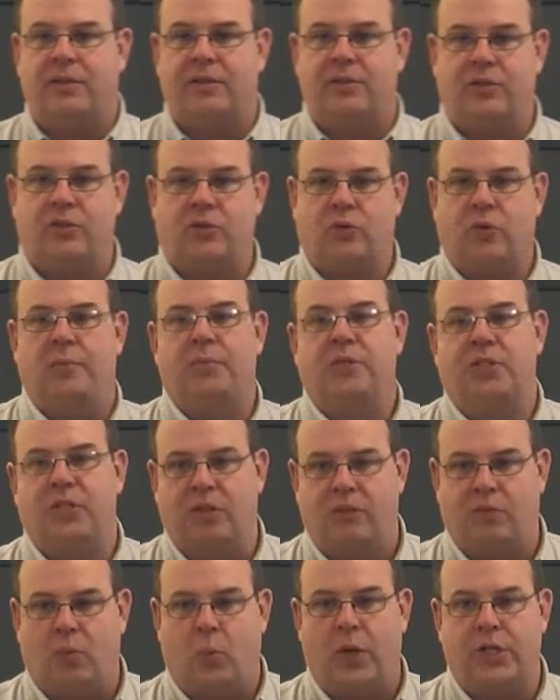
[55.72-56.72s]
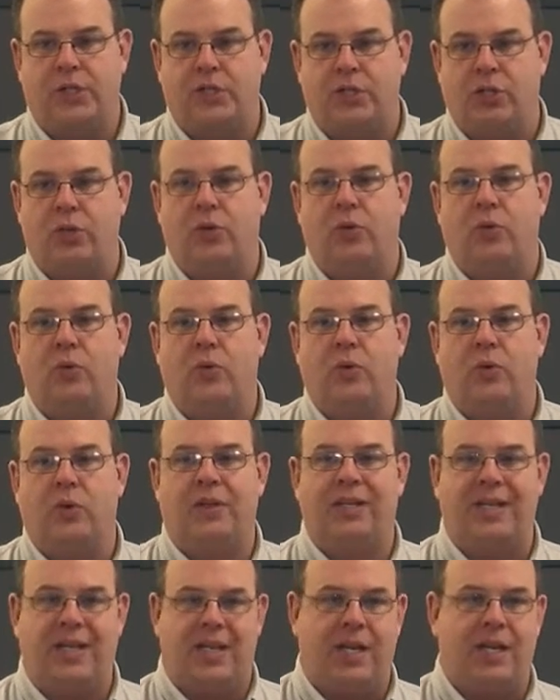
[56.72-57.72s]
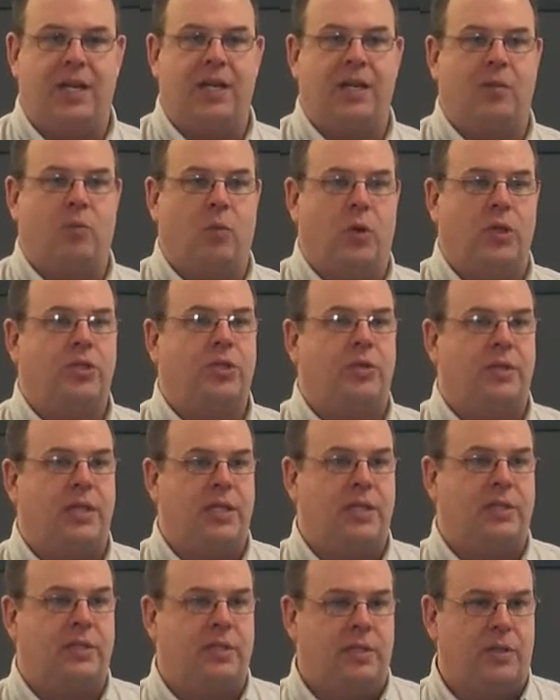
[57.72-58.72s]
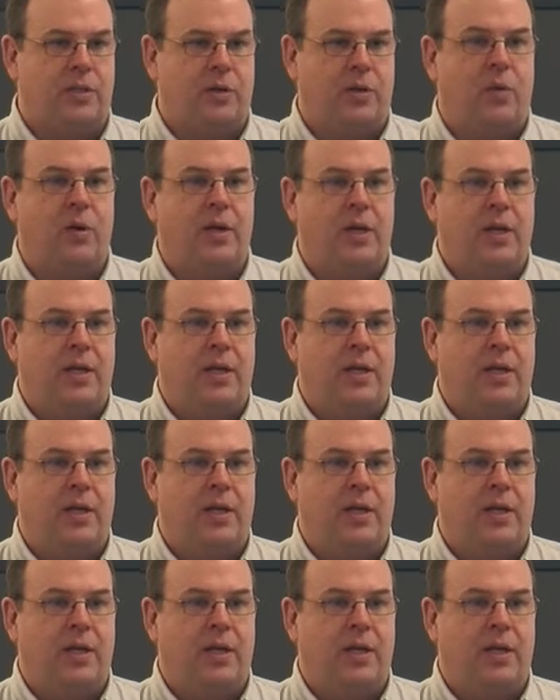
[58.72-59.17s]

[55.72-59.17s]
description of what you need and what you need to do.